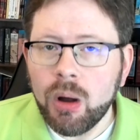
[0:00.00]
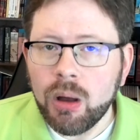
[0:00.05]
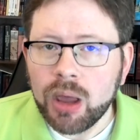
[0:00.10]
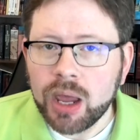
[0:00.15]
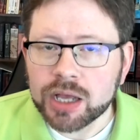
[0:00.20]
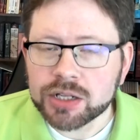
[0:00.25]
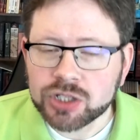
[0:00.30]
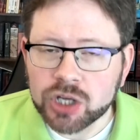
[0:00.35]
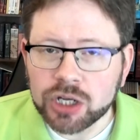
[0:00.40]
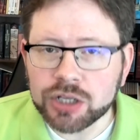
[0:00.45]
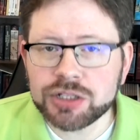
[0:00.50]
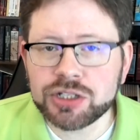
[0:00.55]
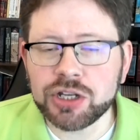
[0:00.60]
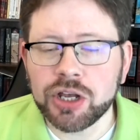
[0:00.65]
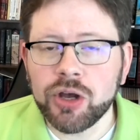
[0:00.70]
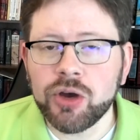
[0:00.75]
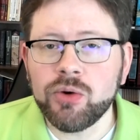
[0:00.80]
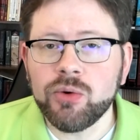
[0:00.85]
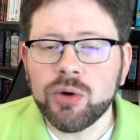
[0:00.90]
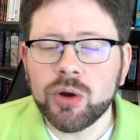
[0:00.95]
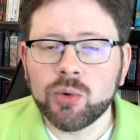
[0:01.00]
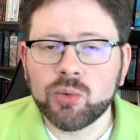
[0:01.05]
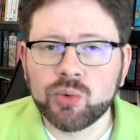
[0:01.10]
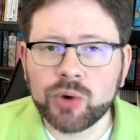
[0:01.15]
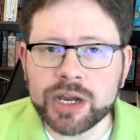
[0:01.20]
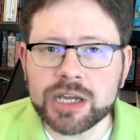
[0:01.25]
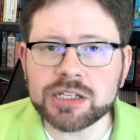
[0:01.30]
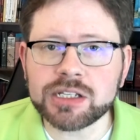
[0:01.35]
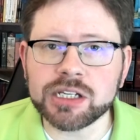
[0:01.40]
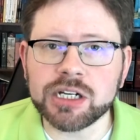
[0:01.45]
it's also
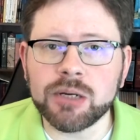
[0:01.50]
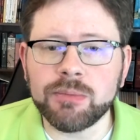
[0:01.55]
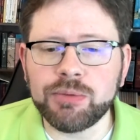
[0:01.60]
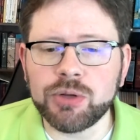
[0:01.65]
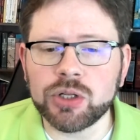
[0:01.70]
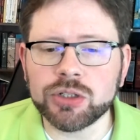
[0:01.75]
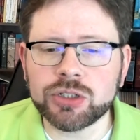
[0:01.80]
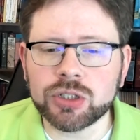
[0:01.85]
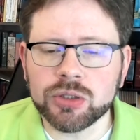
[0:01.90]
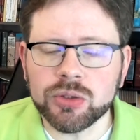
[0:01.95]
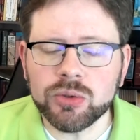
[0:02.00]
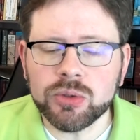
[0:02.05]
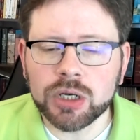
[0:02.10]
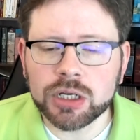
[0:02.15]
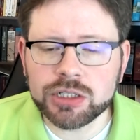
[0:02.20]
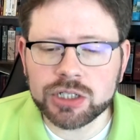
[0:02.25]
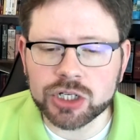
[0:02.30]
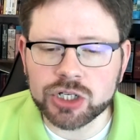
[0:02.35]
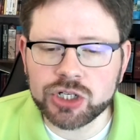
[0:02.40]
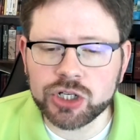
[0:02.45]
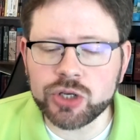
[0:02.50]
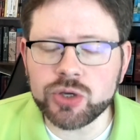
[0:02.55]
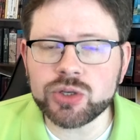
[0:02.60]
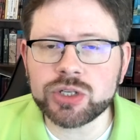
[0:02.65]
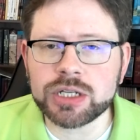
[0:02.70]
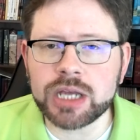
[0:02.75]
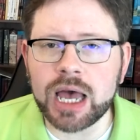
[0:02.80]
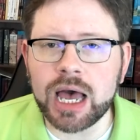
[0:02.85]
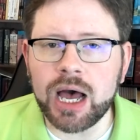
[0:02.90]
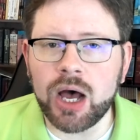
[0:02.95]
reasonable to deduce
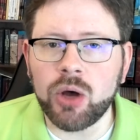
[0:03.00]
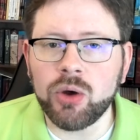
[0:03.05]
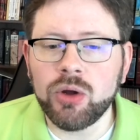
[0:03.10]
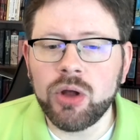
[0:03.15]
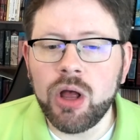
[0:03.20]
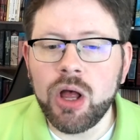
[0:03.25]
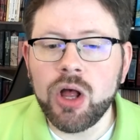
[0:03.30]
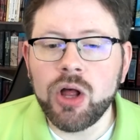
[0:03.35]
how